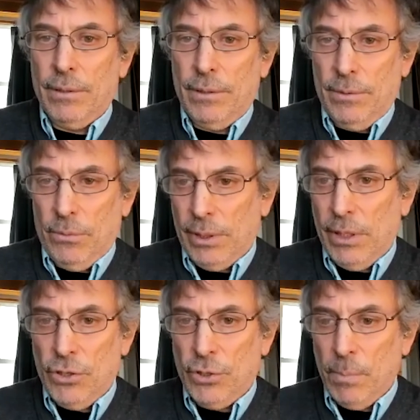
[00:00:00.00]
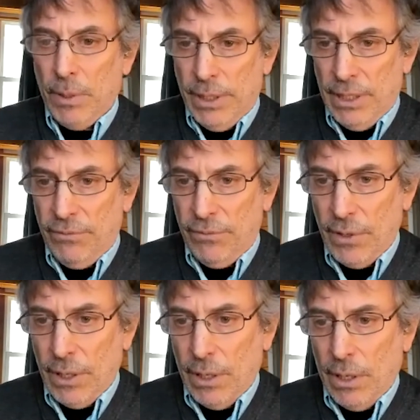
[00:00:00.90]
religious belief
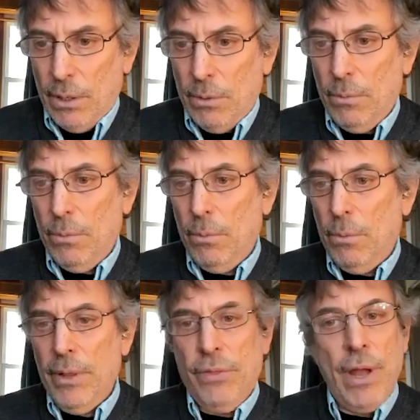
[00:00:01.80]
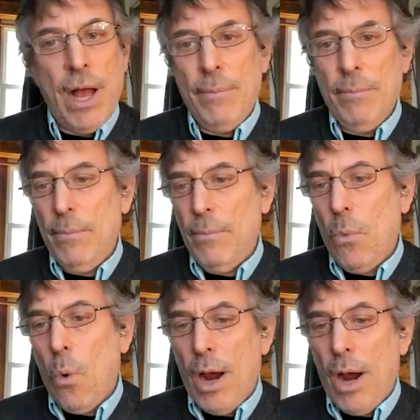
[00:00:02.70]
with not
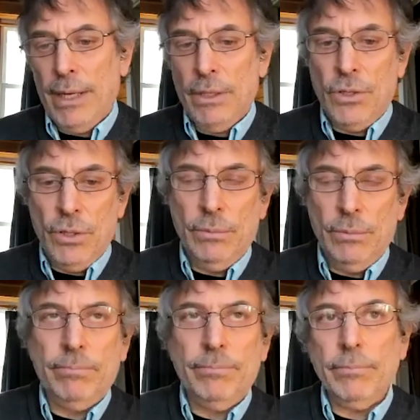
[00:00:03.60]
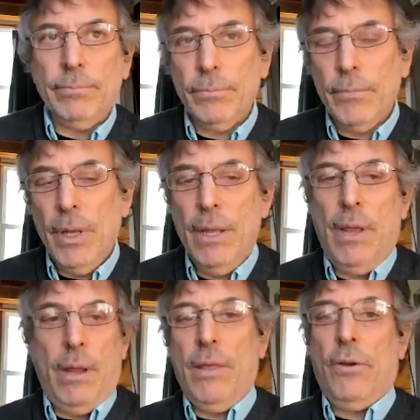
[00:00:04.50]
wanting to
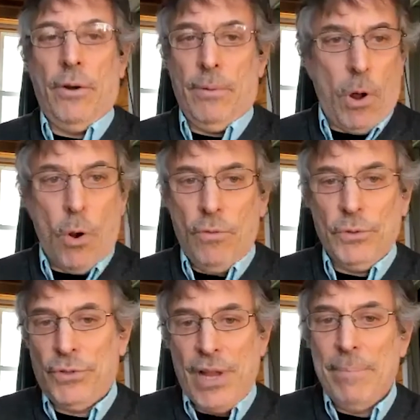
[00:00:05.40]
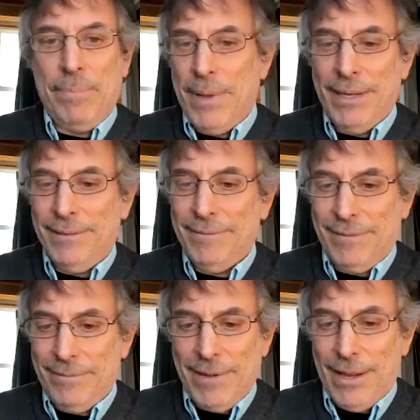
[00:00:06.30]
either overstep and
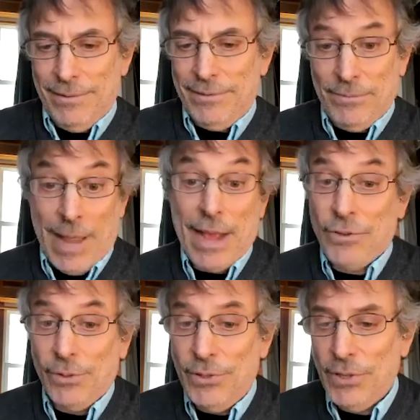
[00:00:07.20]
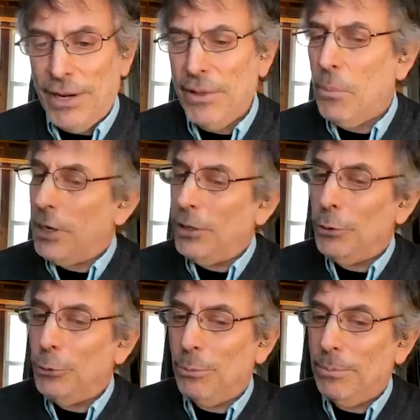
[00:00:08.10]
actually say to them,
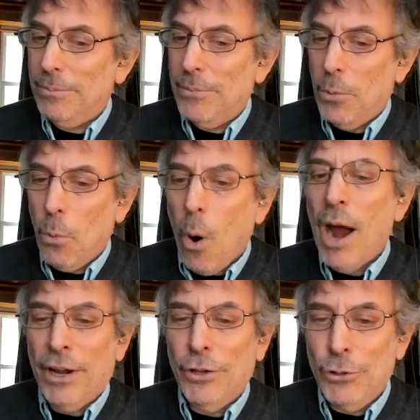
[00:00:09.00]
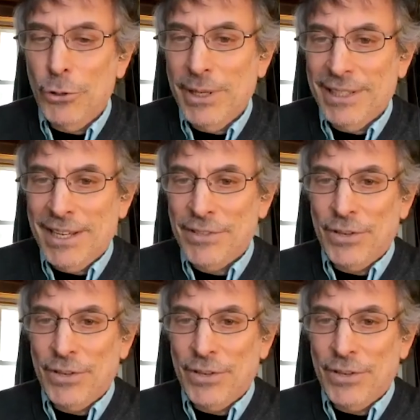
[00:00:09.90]
why are you doing this?